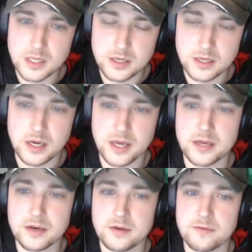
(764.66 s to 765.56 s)

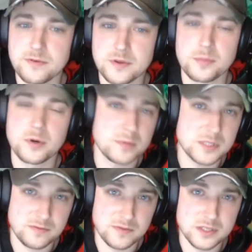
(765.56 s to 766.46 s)
And for the
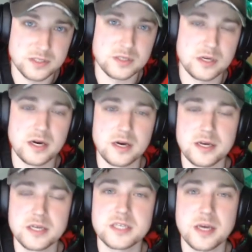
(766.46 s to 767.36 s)
purpose of this
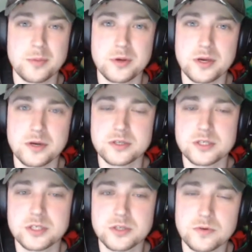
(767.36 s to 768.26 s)
example here,
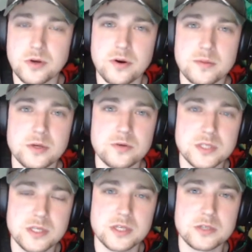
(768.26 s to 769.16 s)
just so you know, I'm
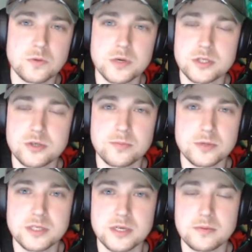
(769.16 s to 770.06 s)
using the
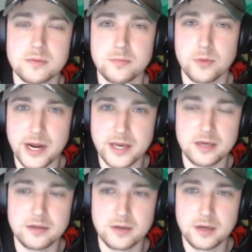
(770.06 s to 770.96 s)
22%
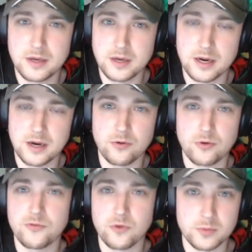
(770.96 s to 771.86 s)
bracket,
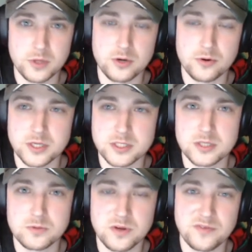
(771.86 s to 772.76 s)
or formerly known as the
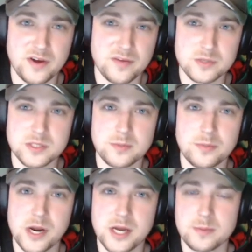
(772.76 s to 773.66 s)
25%
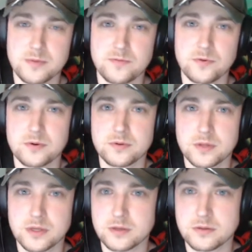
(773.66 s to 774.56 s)
bracket before
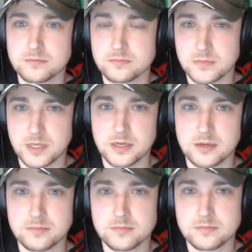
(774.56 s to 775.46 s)
the
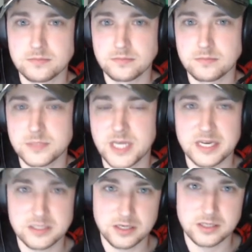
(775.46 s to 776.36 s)

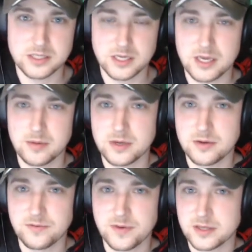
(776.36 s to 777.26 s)
tax cuts that came into
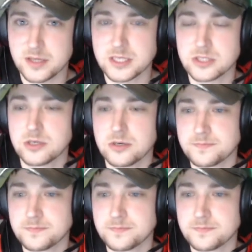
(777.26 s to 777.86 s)
effect last year.